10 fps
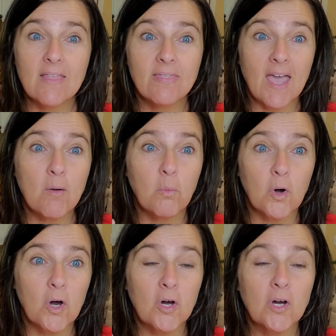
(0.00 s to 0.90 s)
They
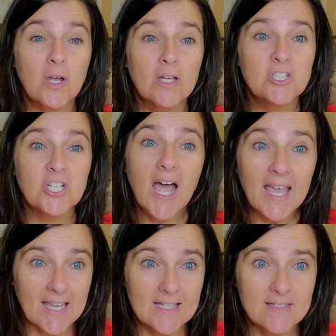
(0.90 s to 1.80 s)
were
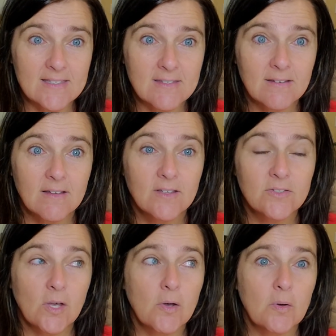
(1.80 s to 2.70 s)
giants.
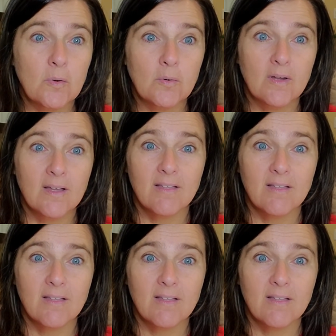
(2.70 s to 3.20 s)
So